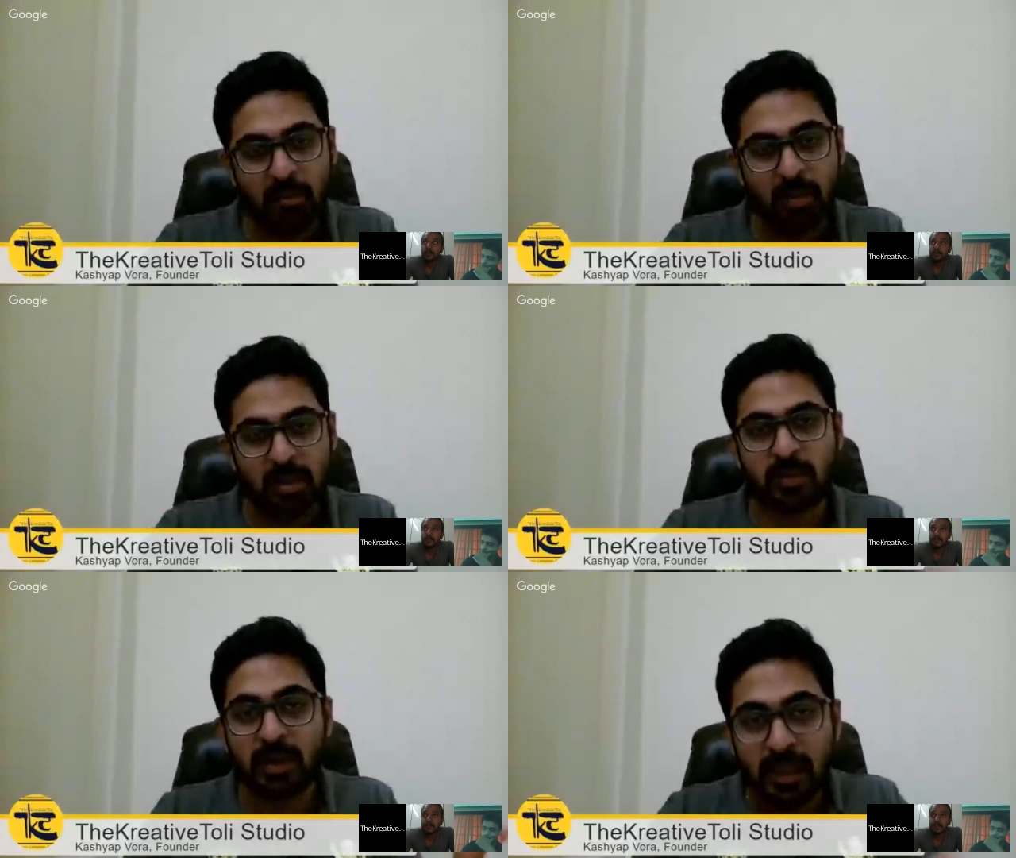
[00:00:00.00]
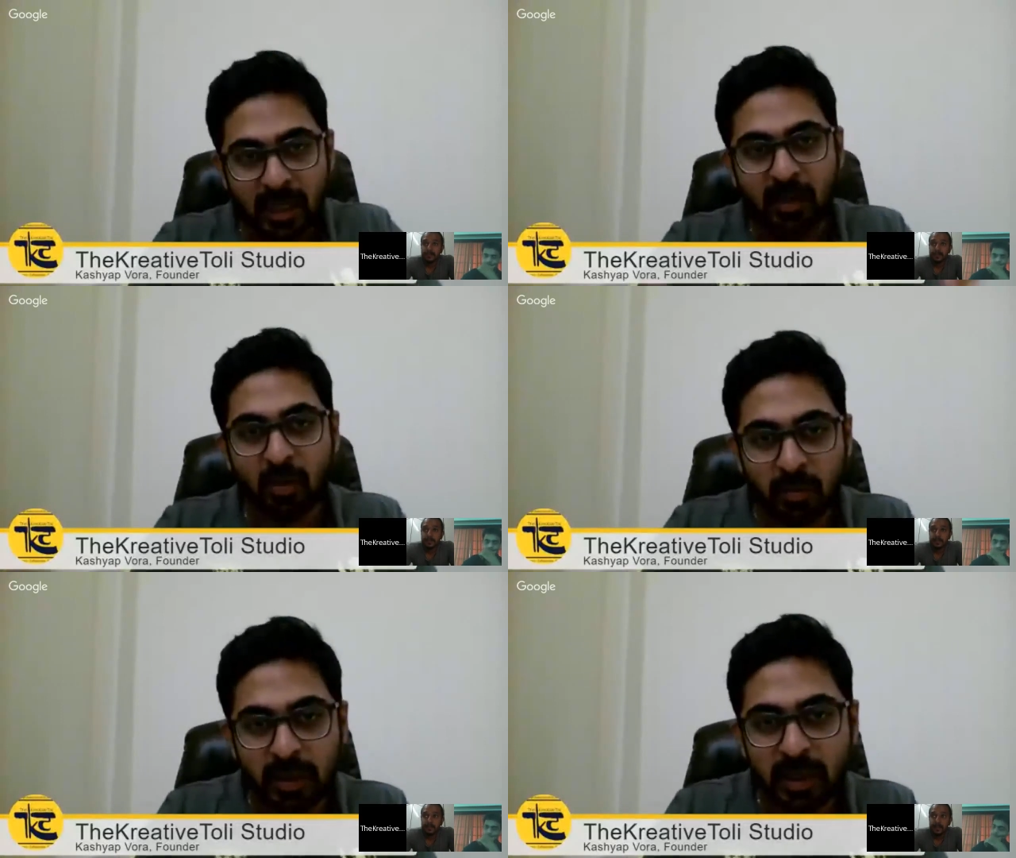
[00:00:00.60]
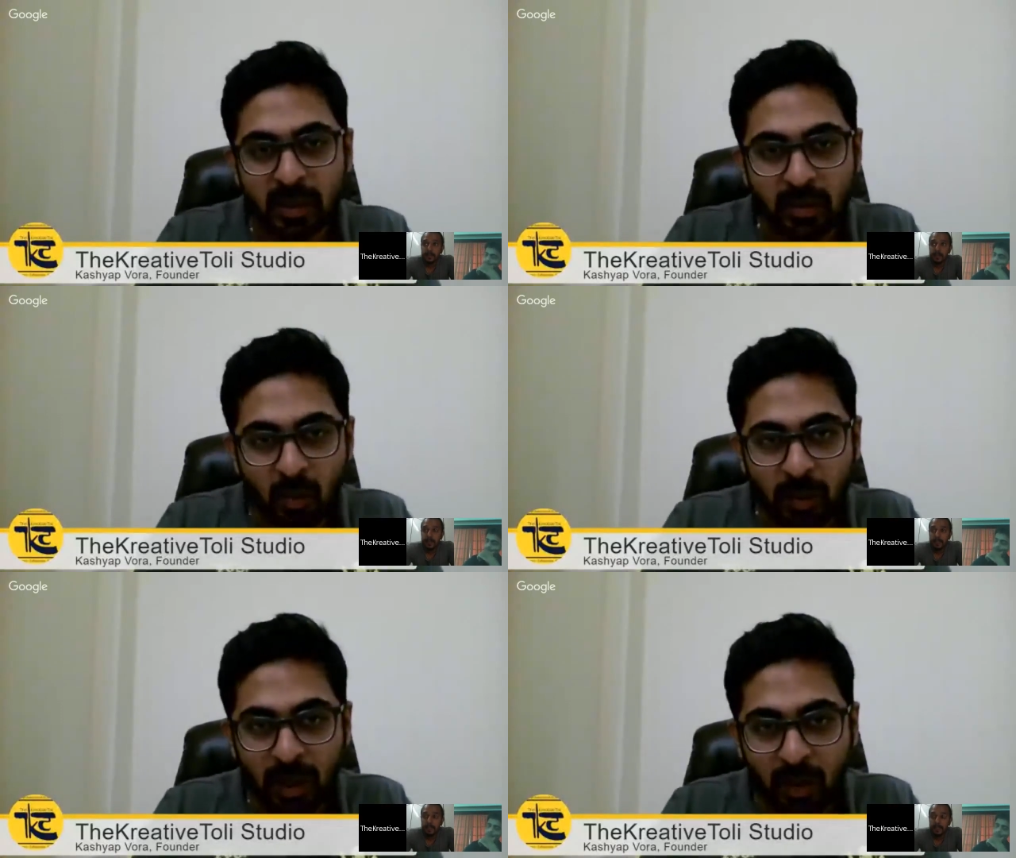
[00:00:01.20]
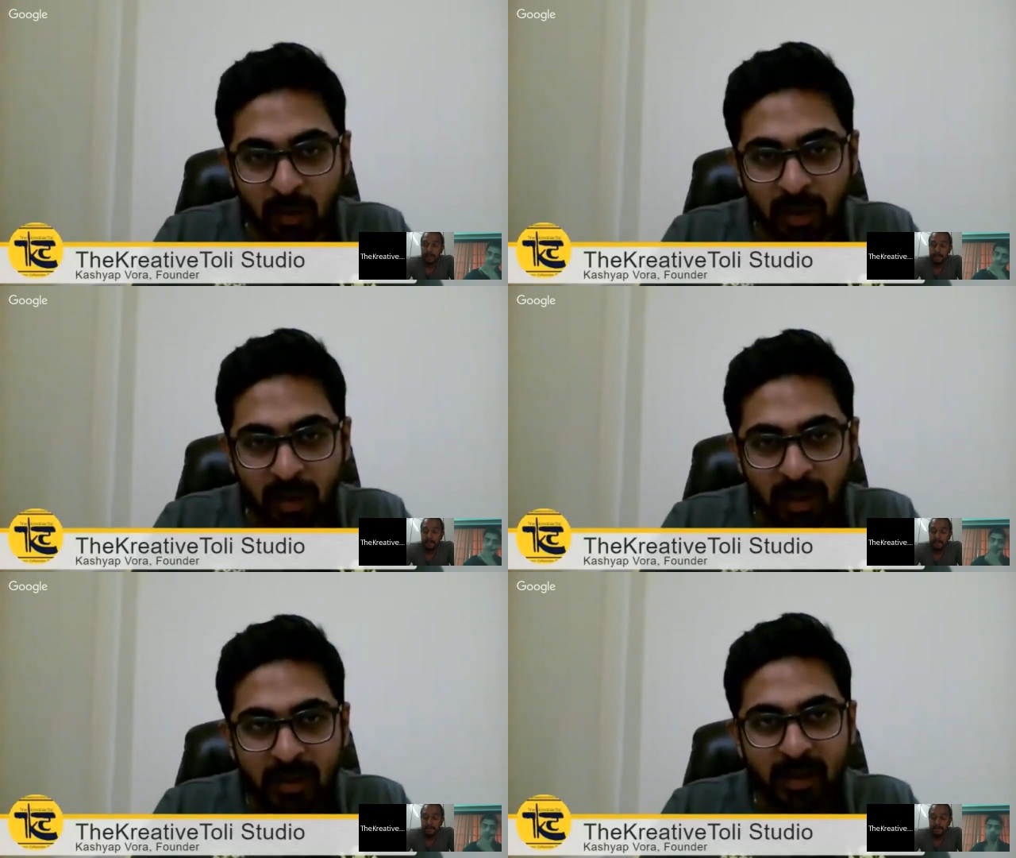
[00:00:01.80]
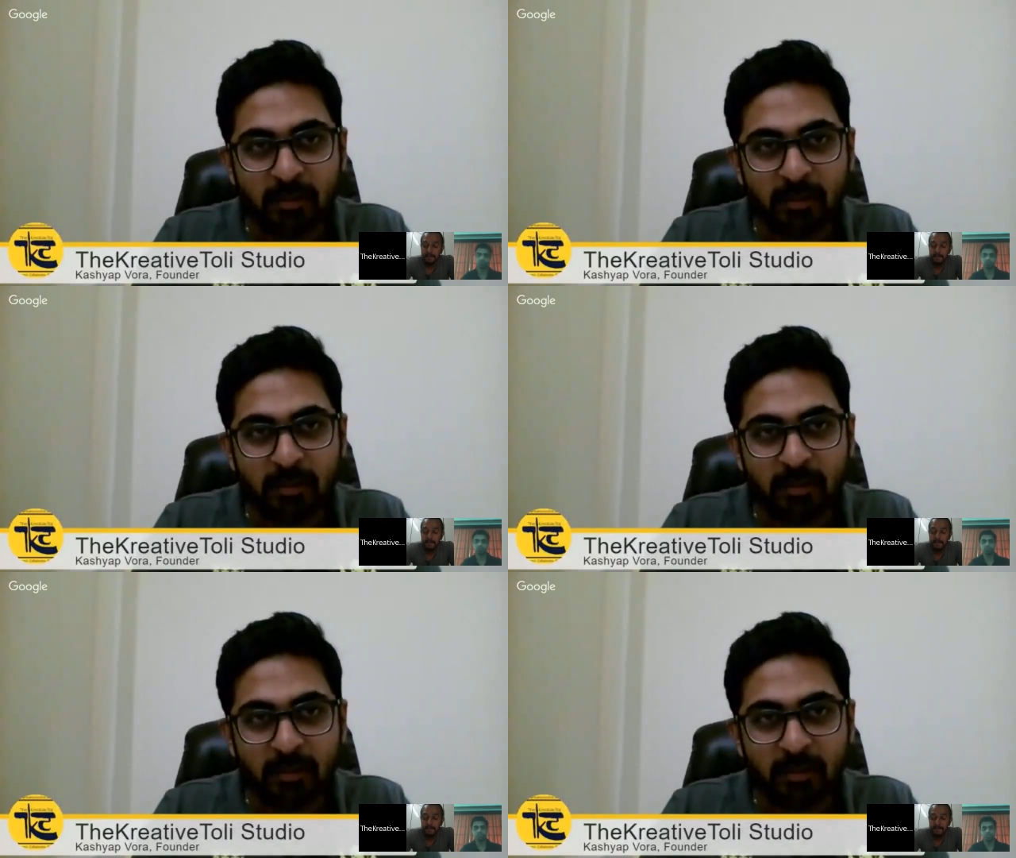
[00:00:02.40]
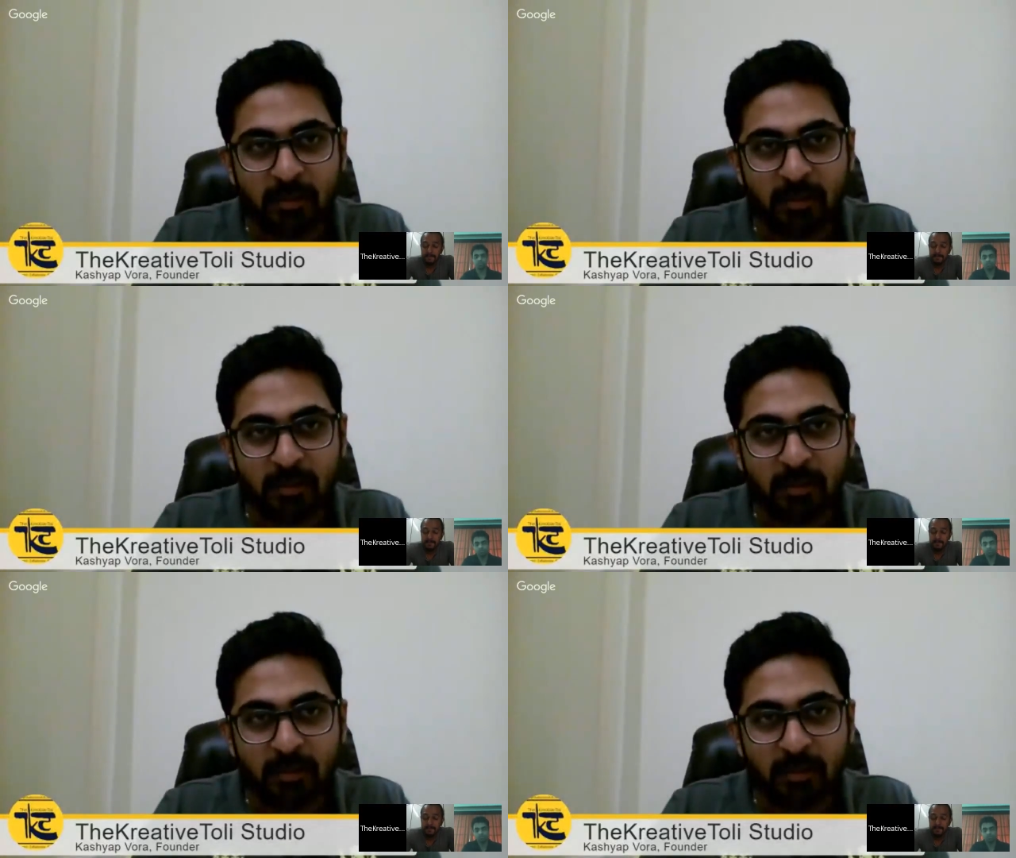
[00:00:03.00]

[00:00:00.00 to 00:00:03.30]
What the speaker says: Because when they are going to be going out, they might not,